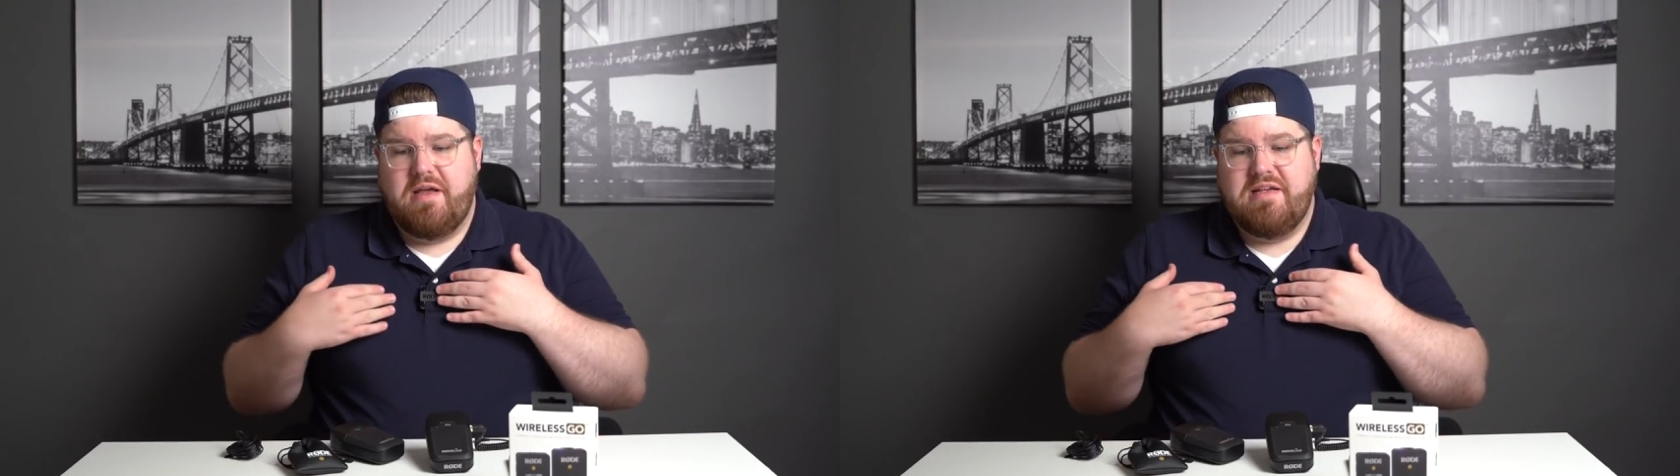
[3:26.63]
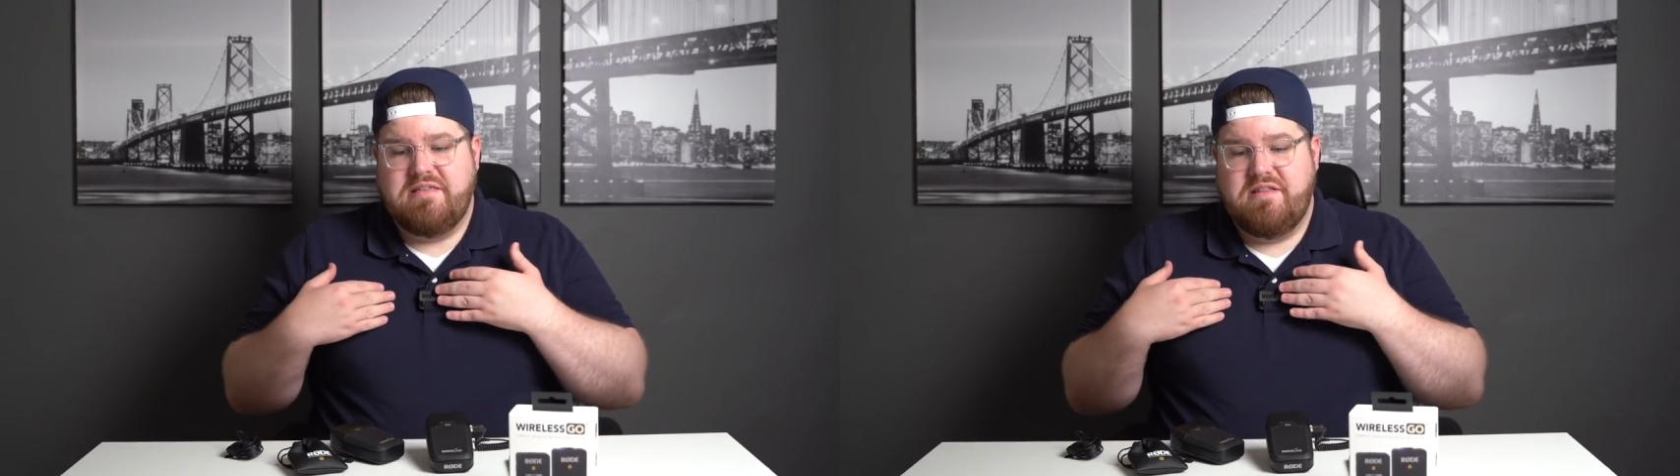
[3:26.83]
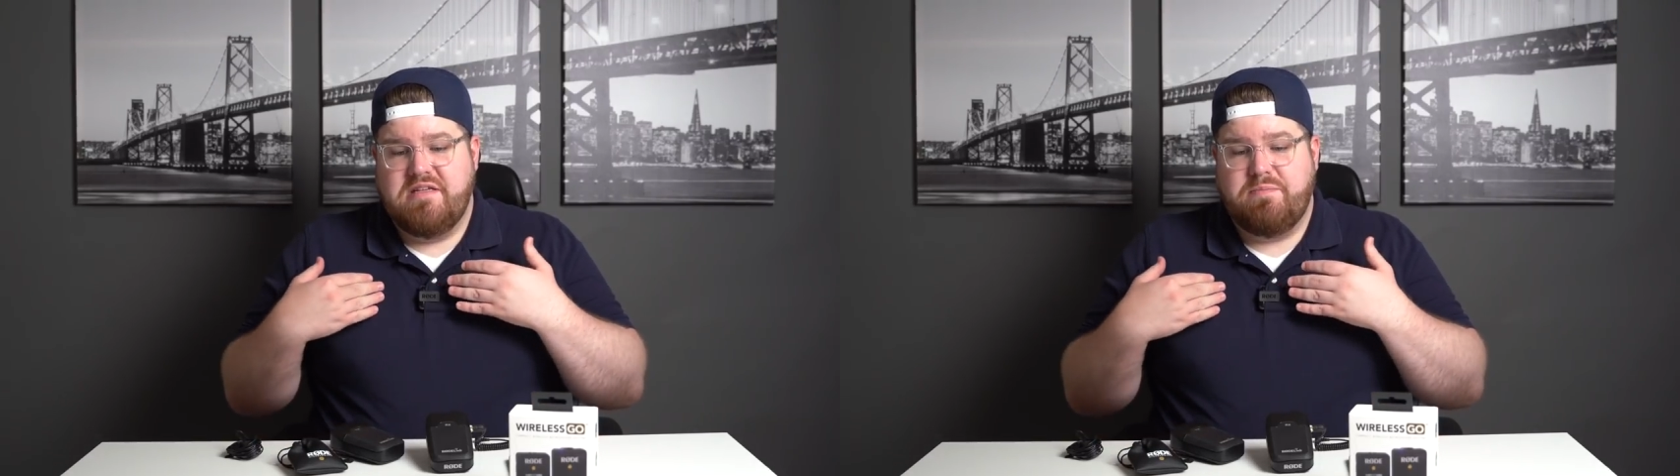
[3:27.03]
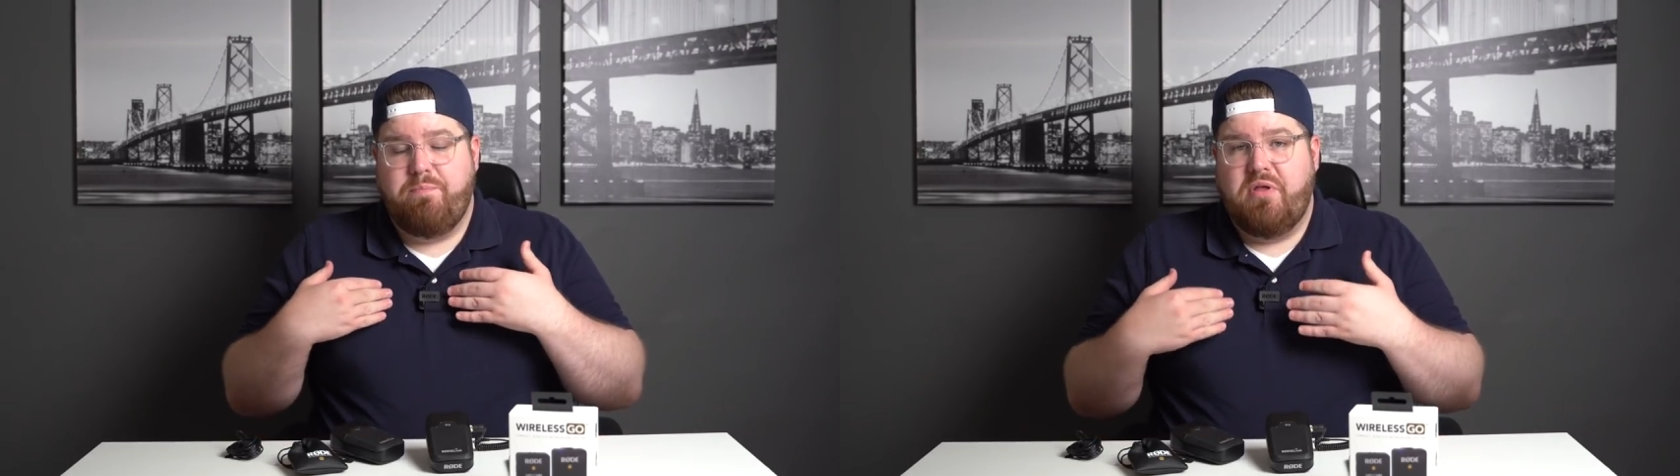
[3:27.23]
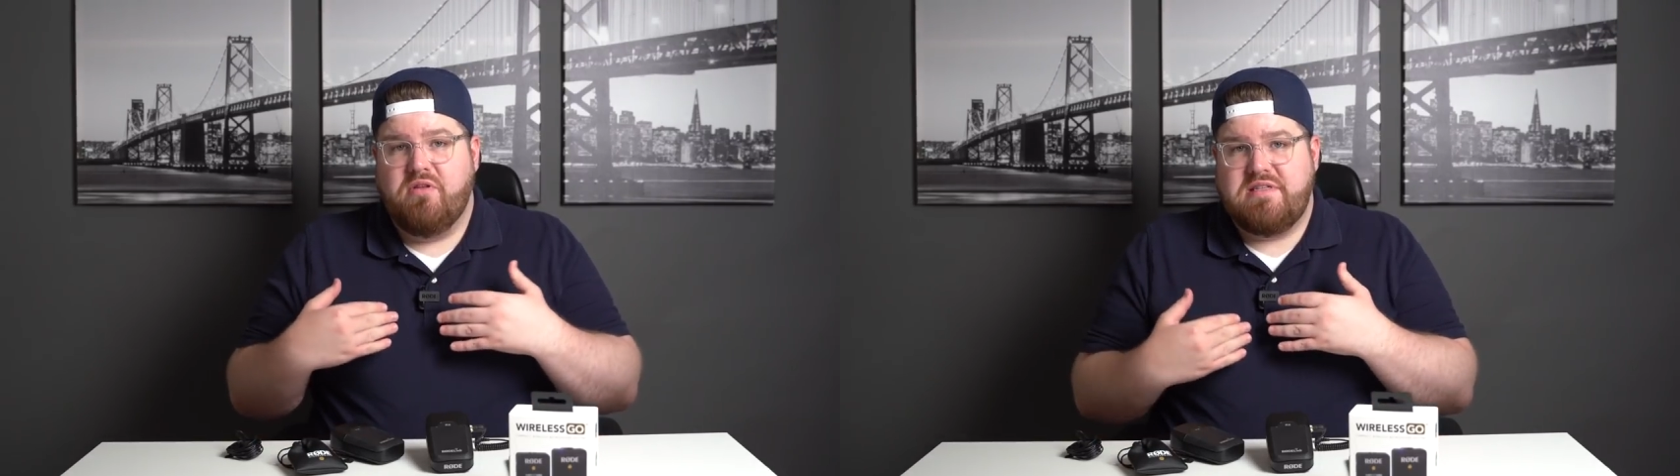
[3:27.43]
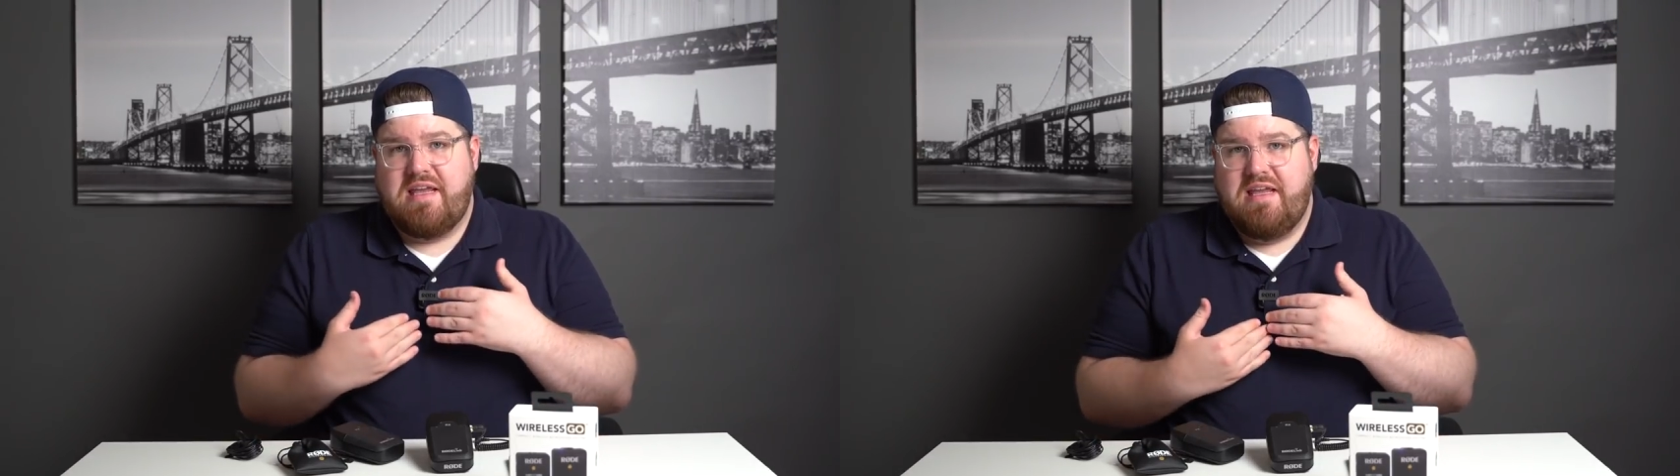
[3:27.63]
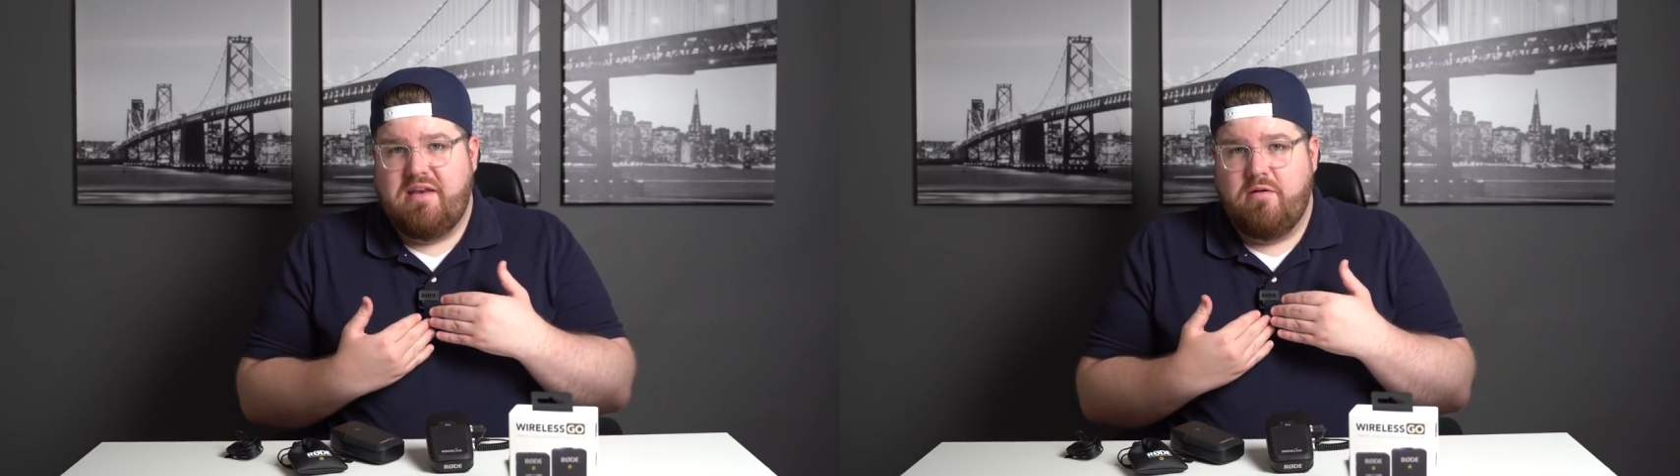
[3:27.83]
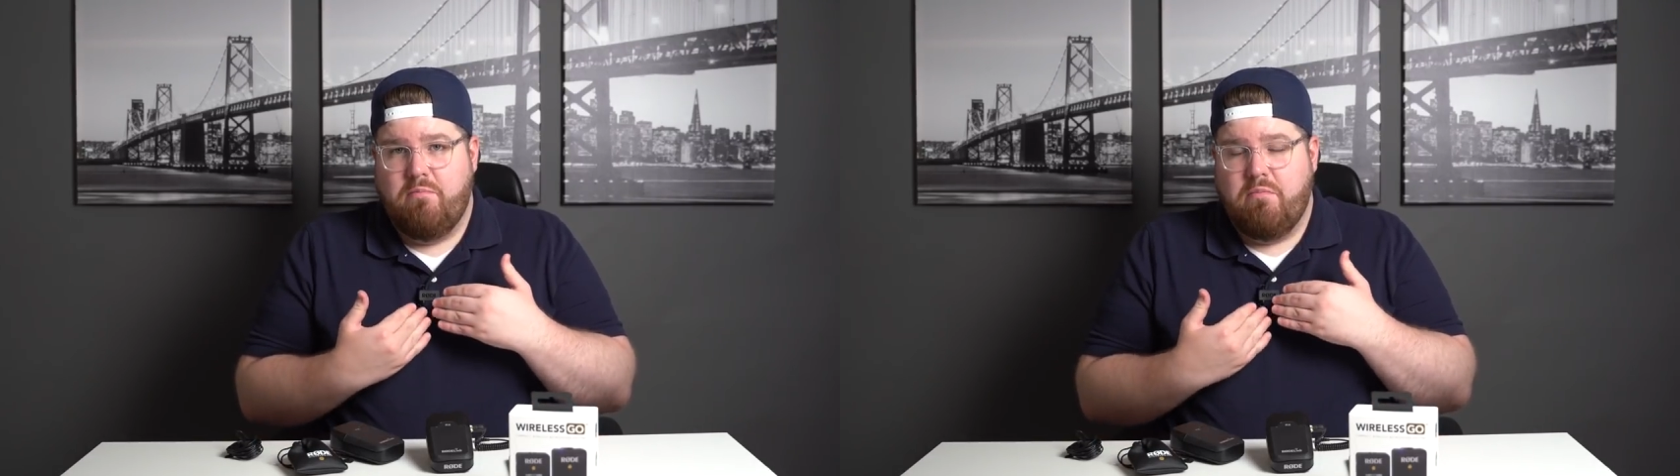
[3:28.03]
is this
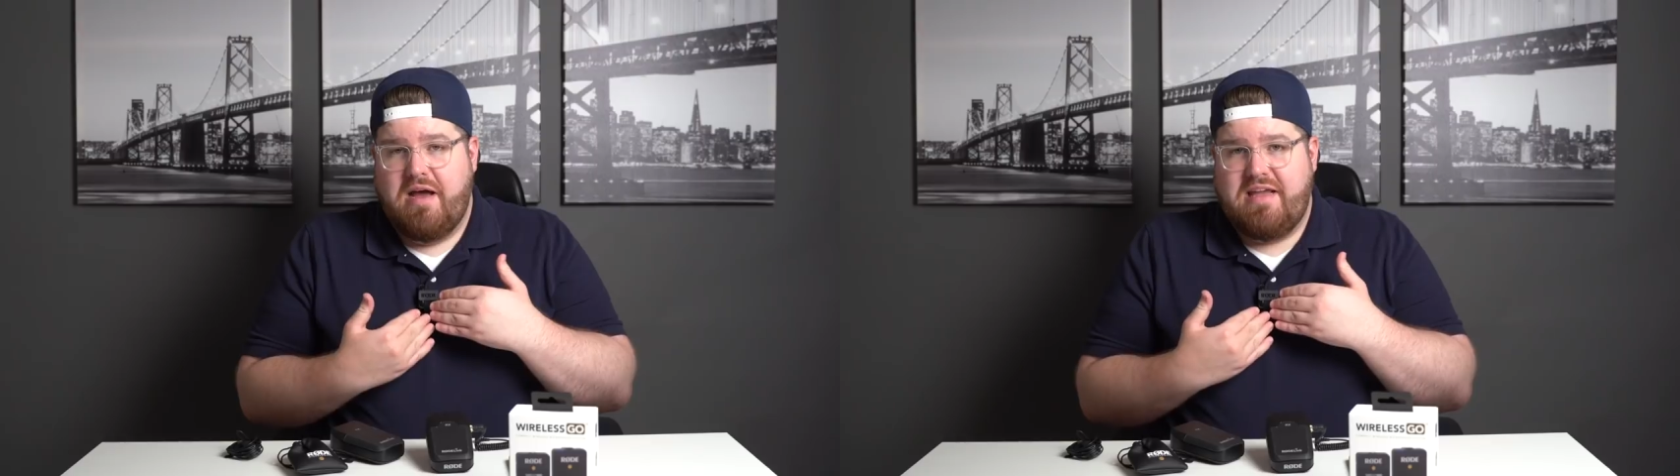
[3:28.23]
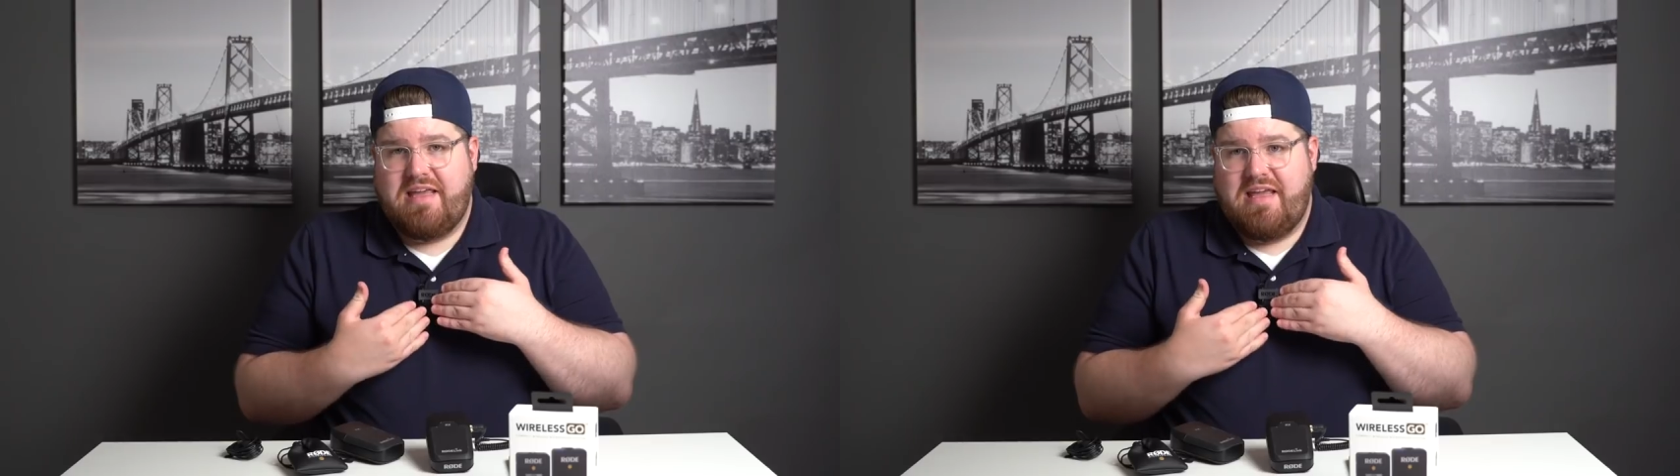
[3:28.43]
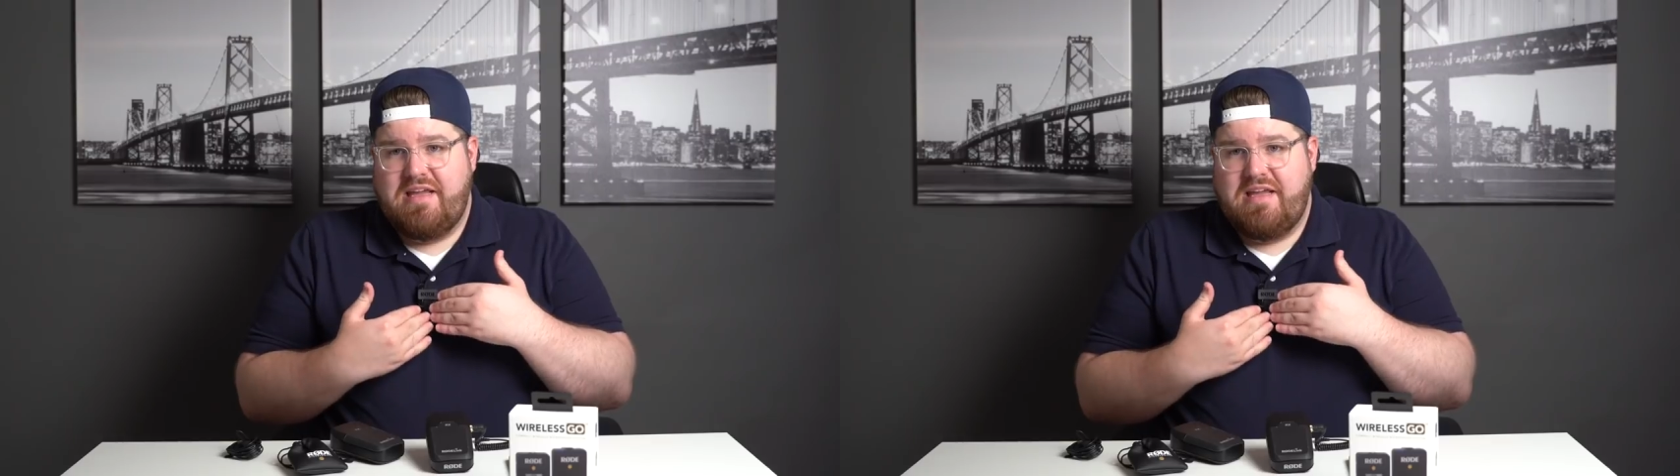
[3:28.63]
built-in mic